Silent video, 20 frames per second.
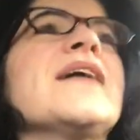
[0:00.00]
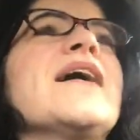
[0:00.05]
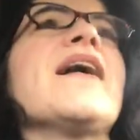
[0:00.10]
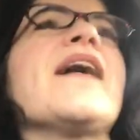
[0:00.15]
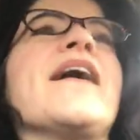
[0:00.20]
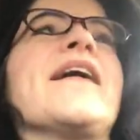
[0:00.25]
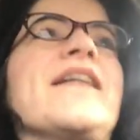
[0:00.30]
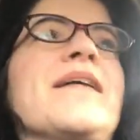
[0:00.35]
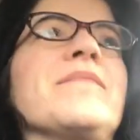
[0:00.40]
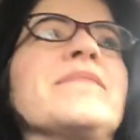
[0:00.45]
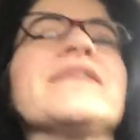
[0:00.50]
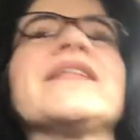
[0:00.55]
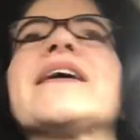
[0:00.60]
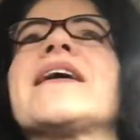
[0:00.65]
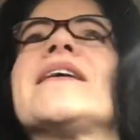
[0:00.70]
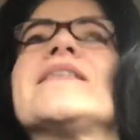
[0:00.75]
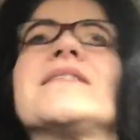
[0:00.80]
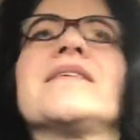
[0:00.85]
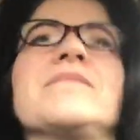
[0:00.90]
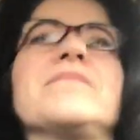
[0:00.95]
I am,
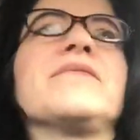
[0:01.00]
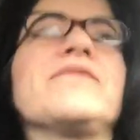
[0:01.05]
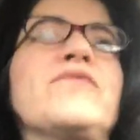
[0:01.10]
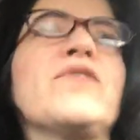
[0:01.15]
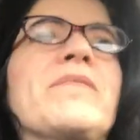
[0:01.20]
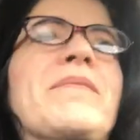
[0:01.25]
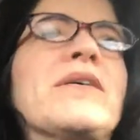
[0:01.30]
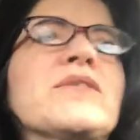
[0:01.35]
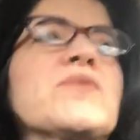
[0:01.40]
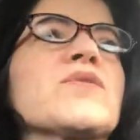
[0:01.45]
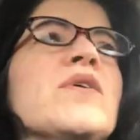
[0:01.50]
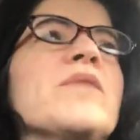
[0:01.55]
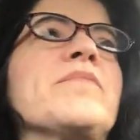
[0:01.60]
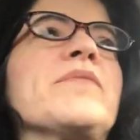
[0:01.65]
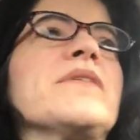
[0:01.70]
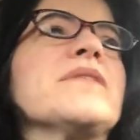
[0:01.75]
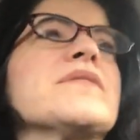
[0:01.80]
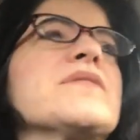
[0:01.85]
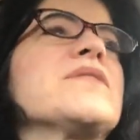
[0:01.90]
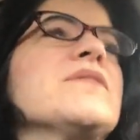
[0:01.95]
like I said before about
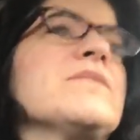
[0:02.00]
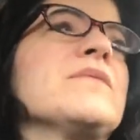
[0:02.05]
Scorpions too,